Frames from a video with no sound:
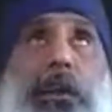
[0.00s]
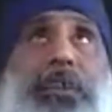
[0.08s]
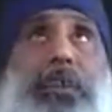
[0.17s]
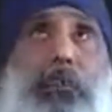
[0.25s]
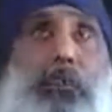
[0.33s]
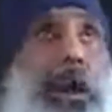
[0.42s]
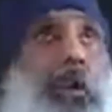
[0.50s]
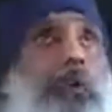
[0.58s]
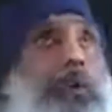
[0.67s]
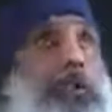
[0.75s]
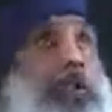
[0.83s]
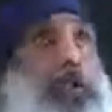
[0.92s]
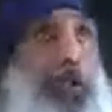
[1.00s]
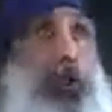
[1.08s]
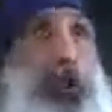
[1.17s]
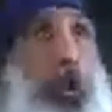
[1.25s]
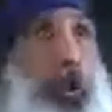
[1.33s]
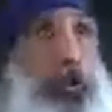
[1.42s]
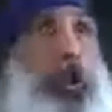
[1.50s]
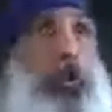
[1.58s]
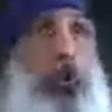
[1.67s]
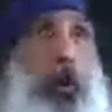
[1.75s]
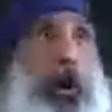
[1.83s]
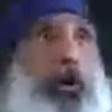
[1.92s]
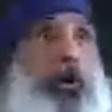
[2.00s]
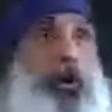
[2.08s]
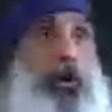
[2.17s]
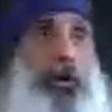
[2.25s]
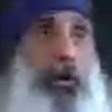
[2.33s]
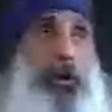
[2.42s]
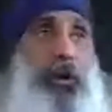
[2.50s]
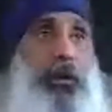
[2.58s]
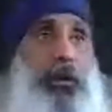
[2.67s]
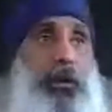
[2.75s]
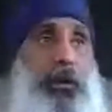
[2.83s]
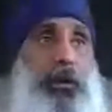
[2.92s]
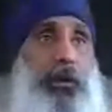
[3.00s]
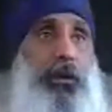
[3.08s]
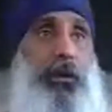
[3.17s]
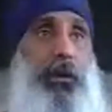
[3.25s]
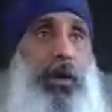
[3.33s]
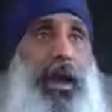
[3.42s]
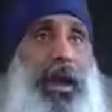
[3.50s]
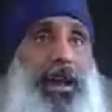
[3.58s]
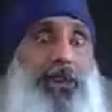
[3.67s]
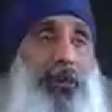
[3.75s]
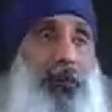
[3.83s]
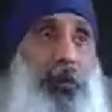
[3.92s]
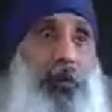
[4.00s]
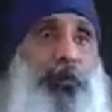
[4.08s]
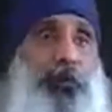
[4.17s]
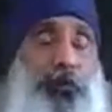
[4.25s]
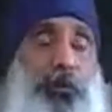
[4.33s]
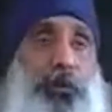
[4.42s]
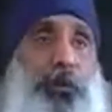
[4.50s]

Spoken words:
about supporting one another as opposed to